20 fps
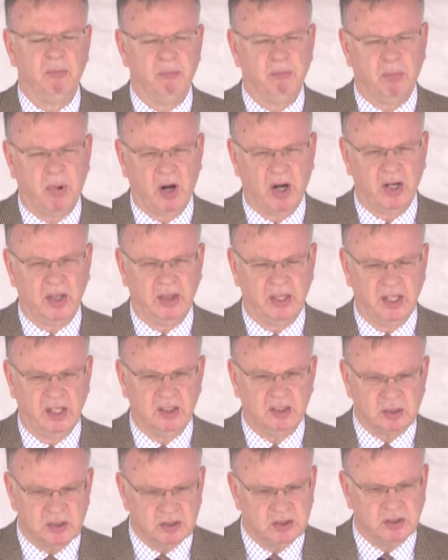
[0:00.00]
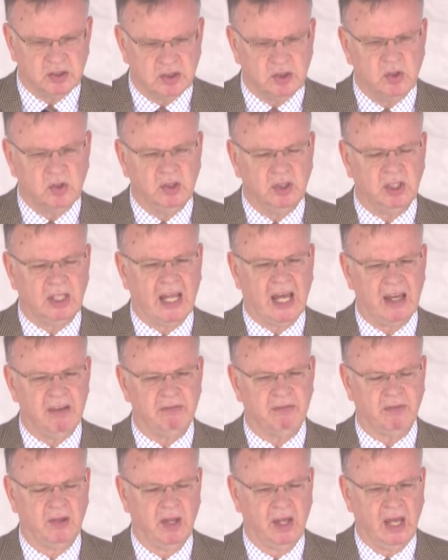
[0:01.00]
part of the student
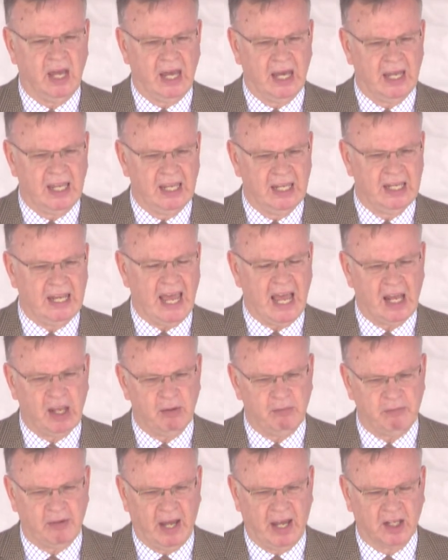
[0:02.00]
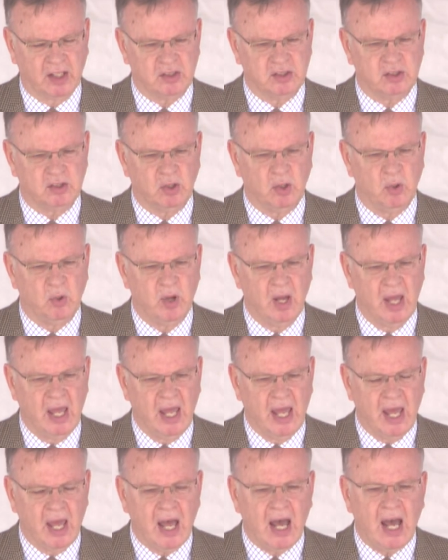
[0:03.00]
life in Halifax. So
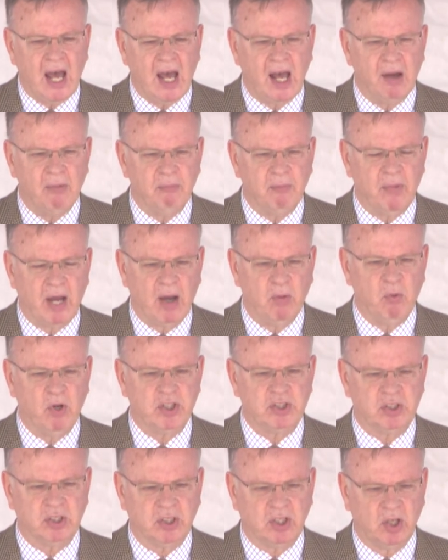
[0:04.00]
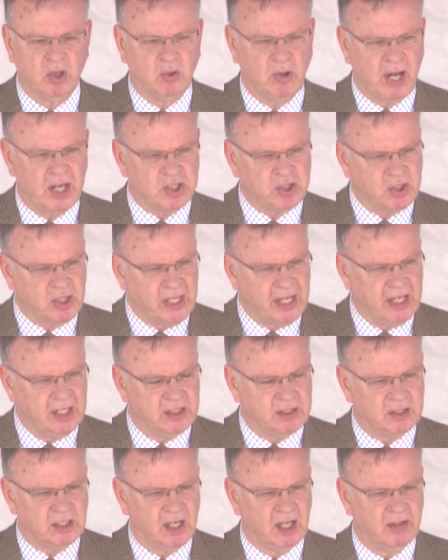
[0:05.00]
I want to
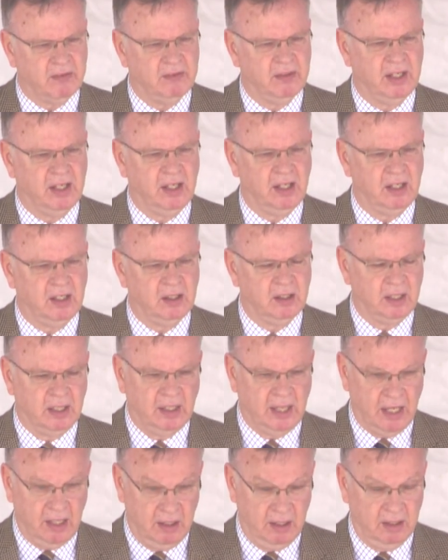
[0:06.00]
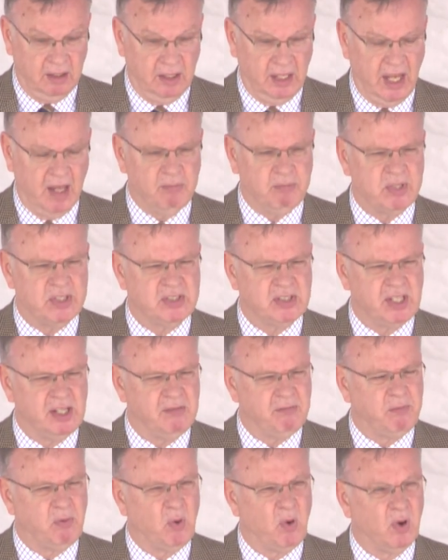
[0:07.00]
congratulate the embassy
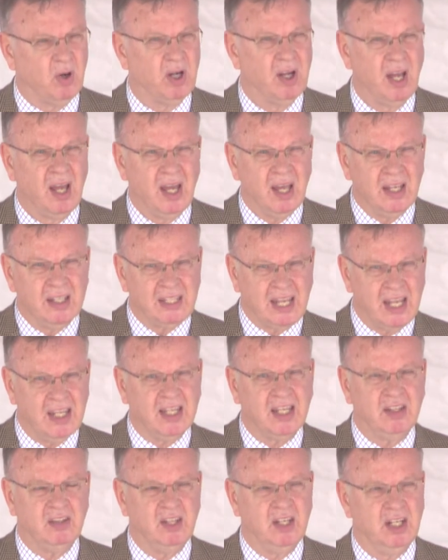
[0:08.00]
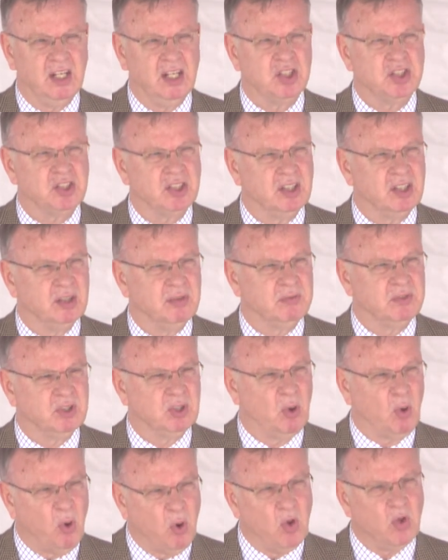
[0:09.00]
for taking the initiative
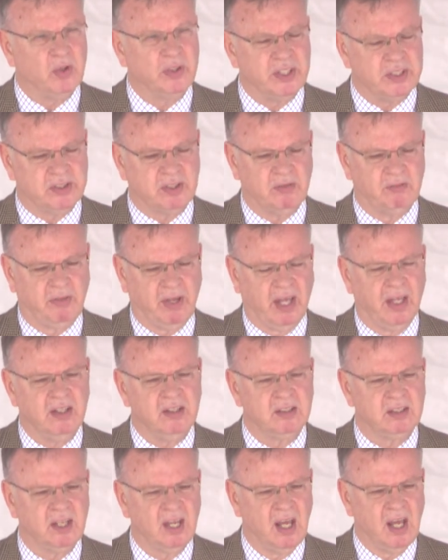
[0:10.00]
to hold this event.